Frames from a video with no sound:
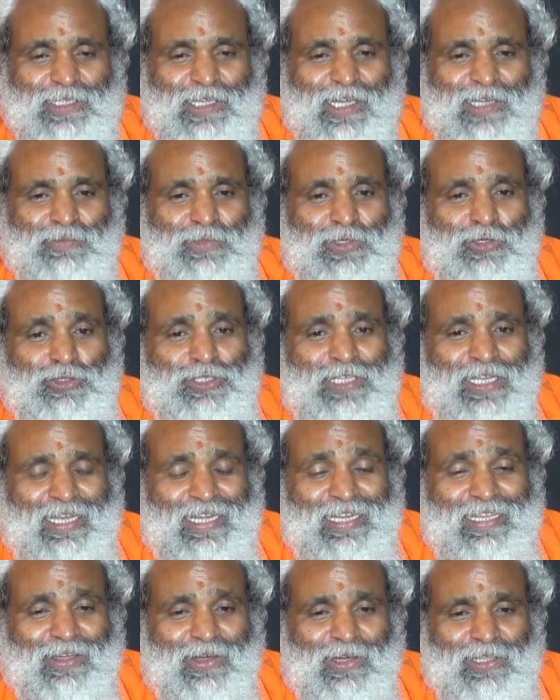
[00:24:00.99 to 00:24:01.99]
confusion
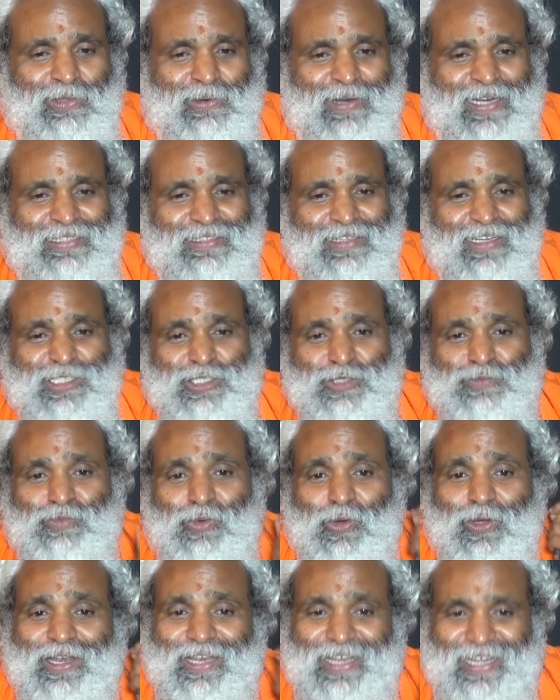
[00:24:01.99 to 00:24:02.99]
lady, other one is called
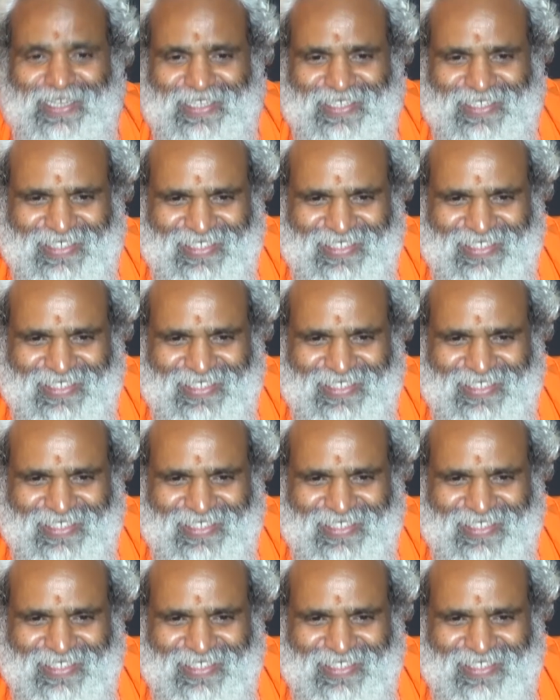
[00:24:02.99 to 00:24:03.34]
smoke lady.